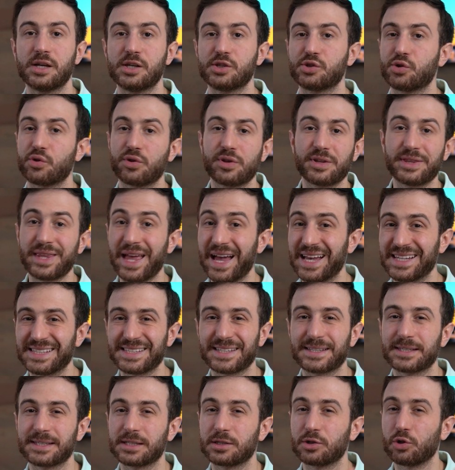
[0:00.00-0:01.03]
So the
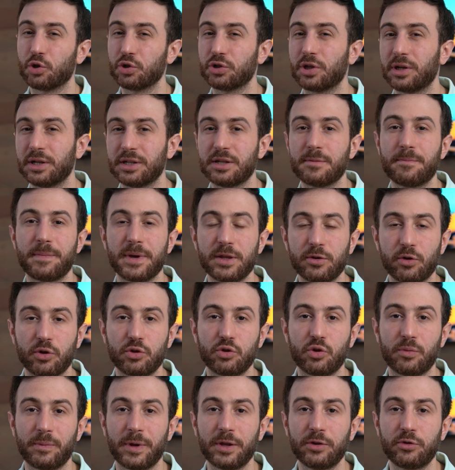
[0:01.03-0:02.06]
tasks totally depend on
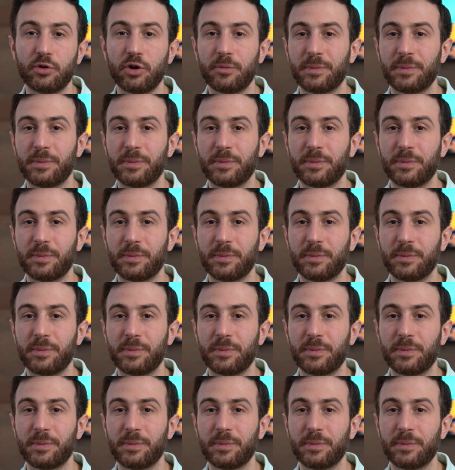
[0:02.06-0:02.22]
your mentor,